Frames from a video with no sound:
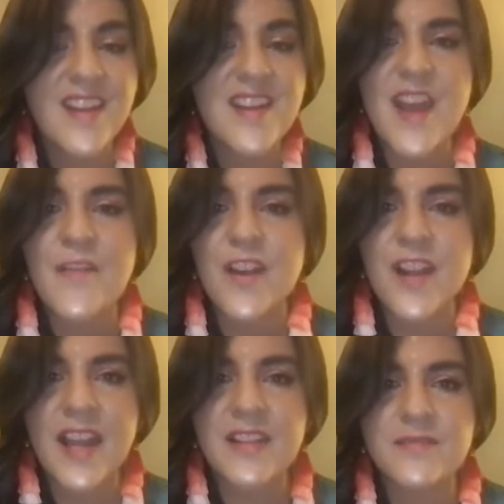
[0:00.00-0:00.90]
Never
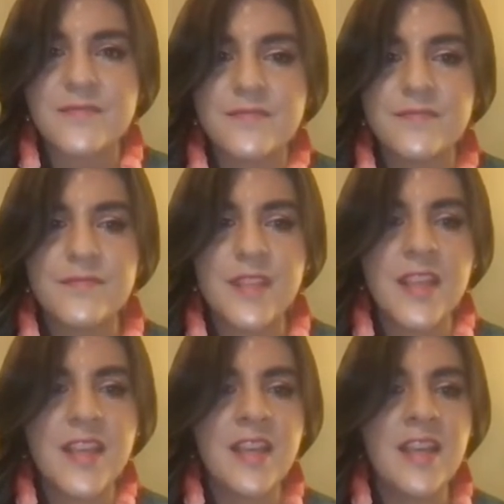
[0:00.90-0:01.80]
again.
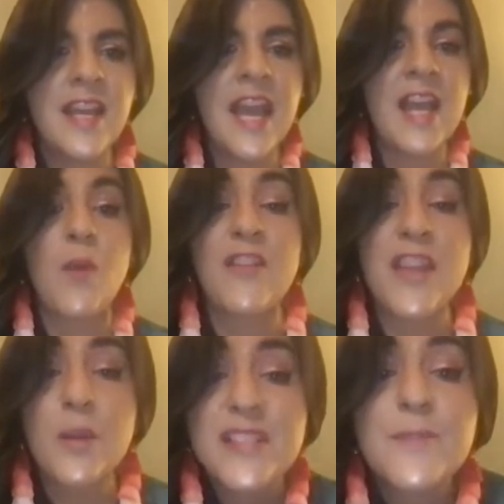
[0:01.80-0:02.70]
And while
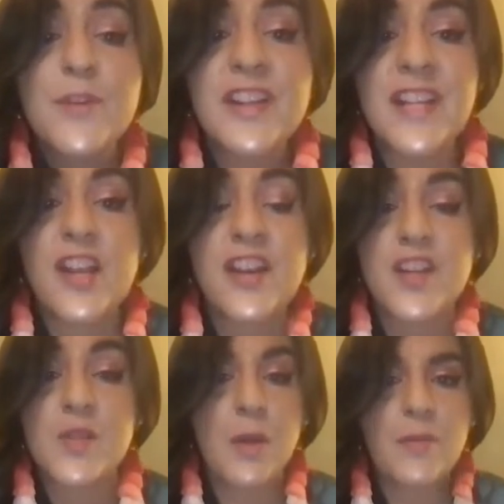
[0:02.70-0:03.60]
he whispered in her
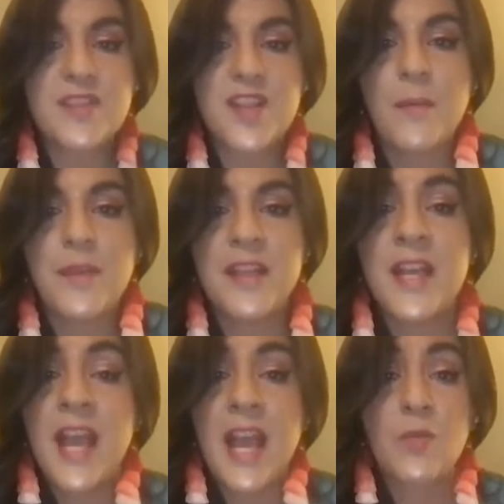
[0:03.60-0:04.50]
ears what was coming,
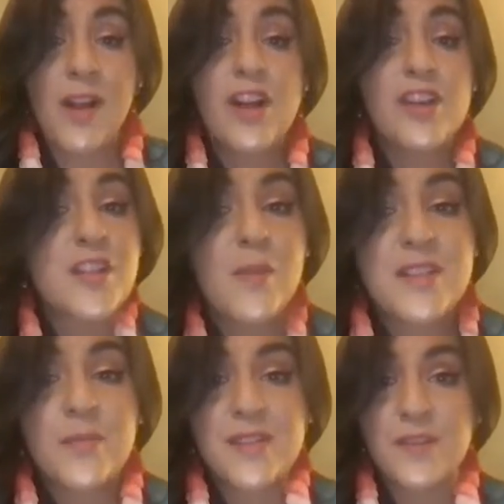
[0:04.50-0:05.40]
and while all she
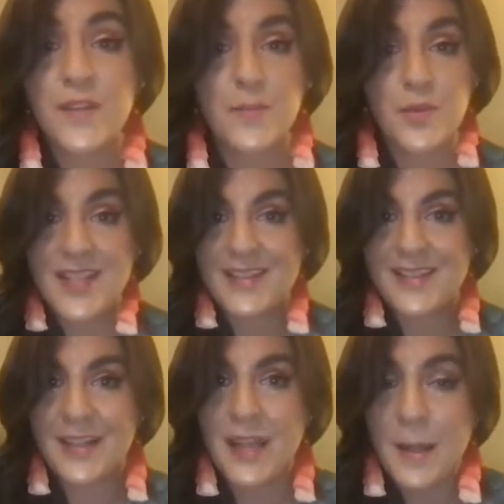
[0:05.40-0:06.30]
wanted was to feel
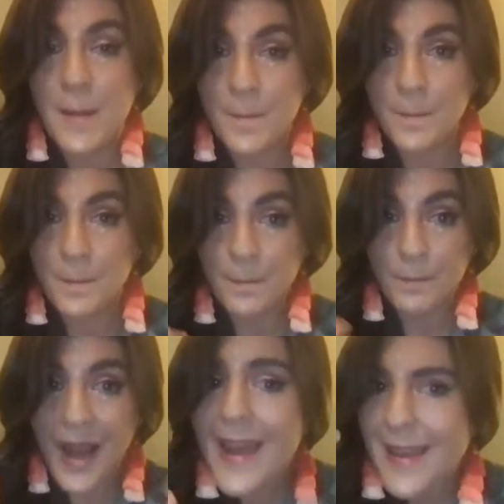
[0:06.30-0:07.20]
protected
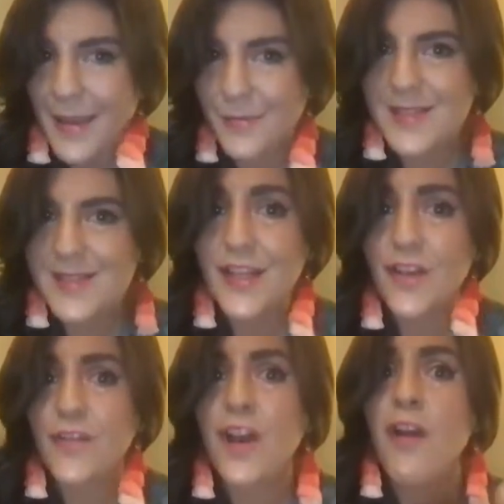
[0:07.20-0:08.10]
by him instead
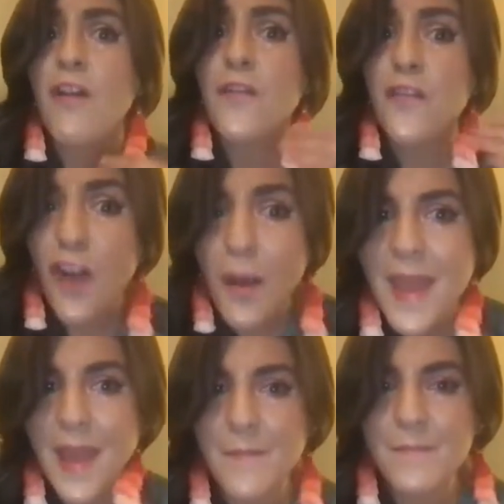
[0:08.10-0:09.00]
of from
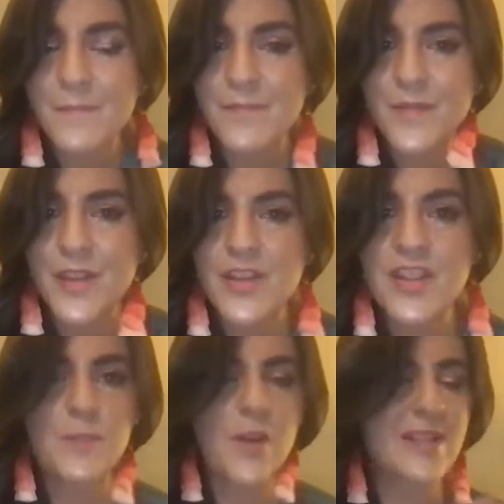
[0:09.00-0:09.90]
him,
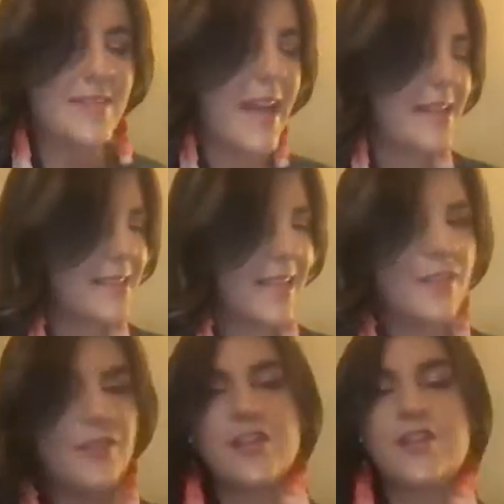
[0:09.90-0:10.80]
she pressed the
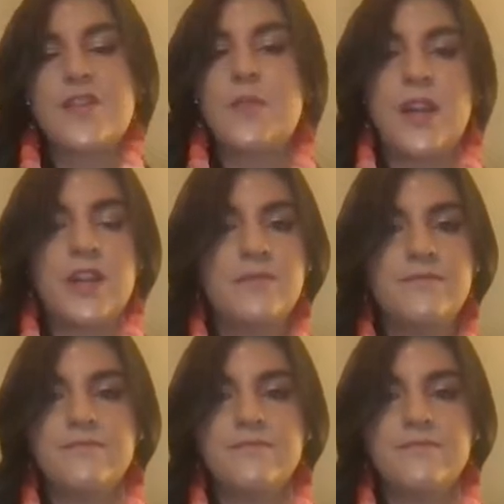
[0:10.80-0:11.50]
accelerator somewhere.